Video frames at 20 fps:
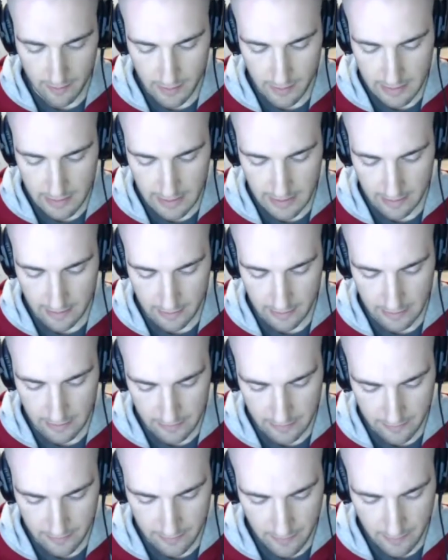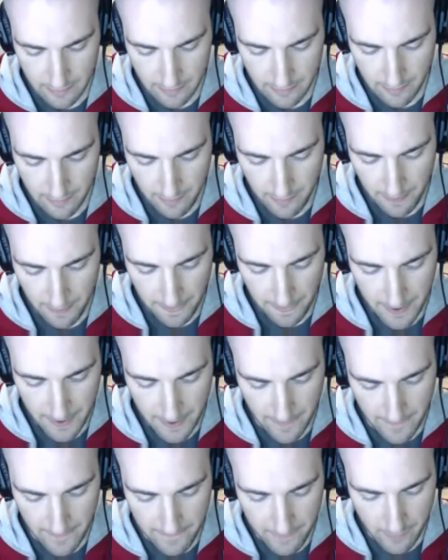exactly.
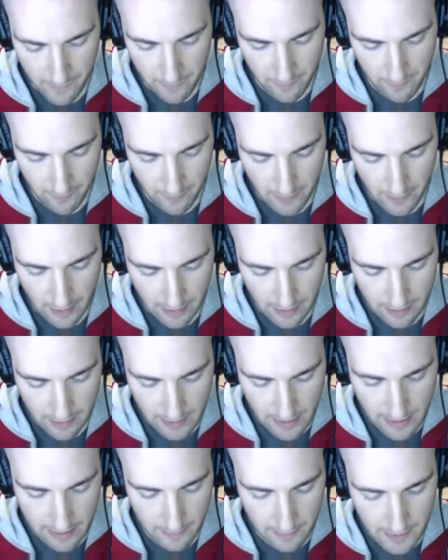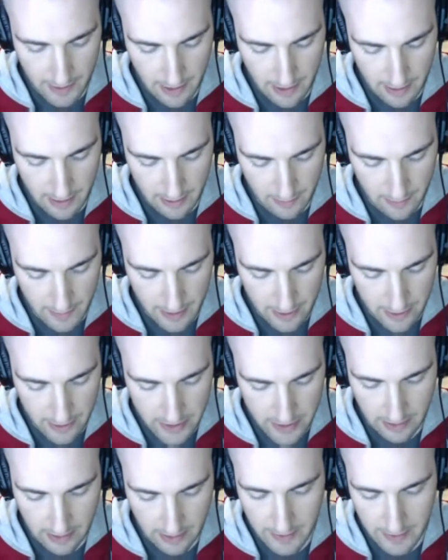Yeah, it'll be interesting.